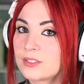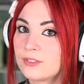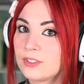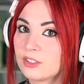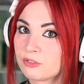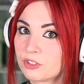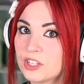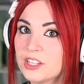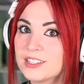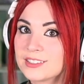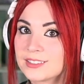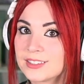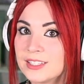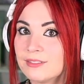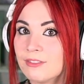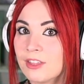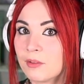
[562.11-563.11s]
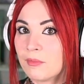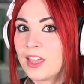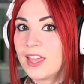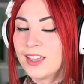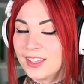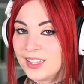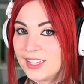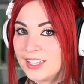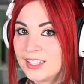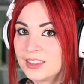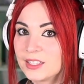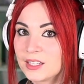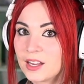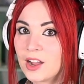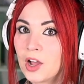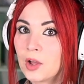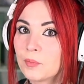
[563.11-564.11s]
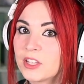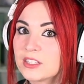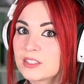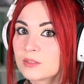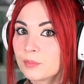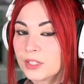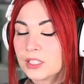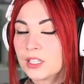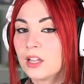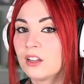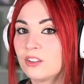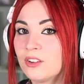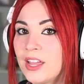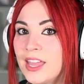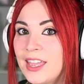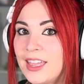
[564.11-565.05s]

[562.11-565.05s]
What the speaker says: feel free to leave them in the comments below.